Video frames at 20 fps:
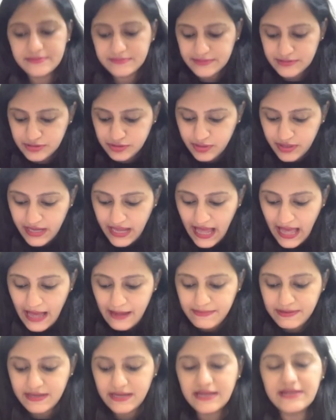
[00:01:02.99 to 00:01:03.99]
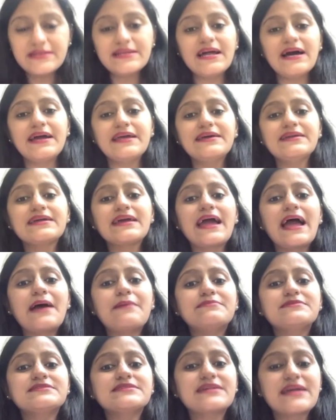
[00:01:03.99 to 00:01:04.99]
So cab ka tire,
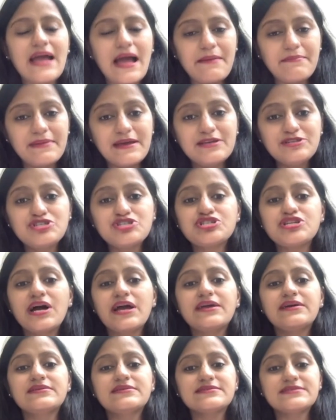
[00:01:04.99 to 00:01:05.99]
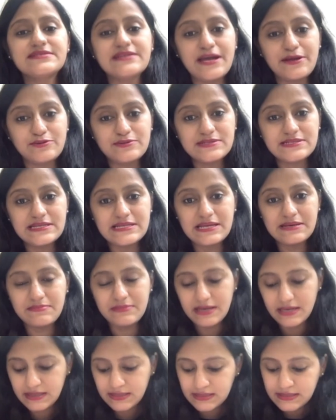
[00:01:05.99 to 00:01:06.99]
cab is cabbage, tire is
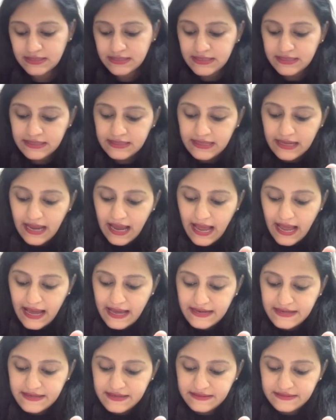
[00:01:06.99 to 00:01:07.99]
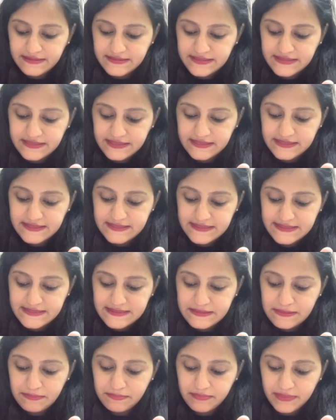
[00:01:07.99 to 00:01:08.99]
tyrosinemia. And this
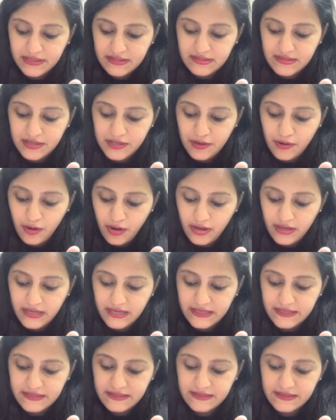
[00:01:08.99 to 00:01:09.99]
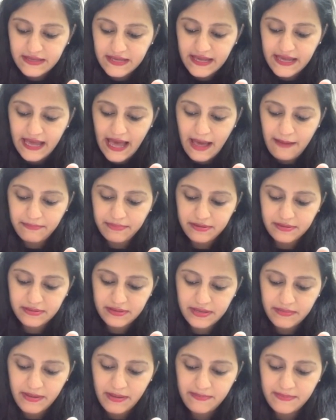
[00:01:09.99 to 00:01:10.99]
is methionine cab.
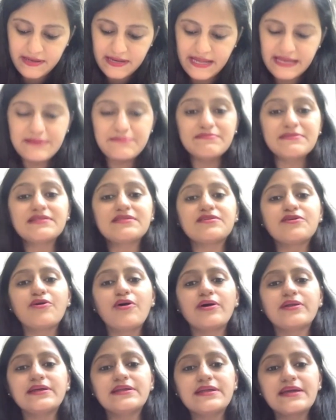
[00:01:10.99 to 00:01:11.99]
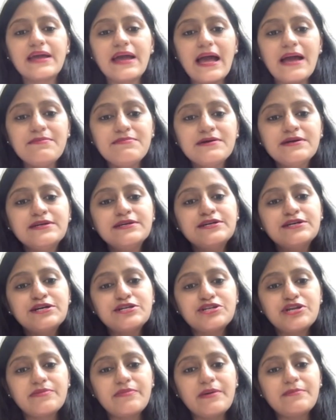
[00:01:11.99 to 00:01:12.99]
Remember, like methionine cab,
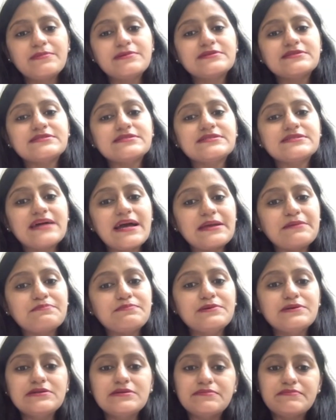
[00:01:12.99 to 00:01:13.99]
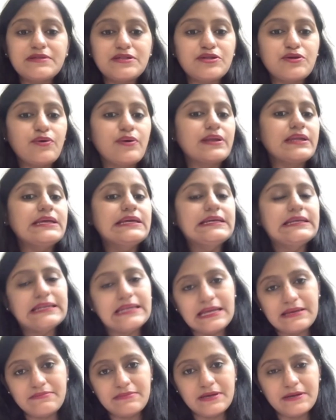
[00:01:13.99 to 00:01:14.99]
to remember this is
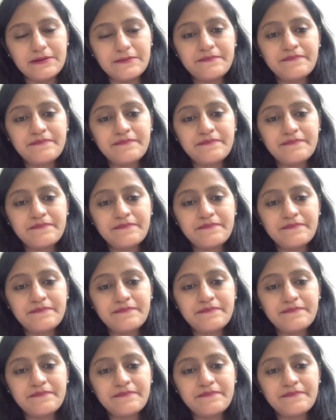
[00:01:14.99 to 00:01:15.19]
hypermethioninemia.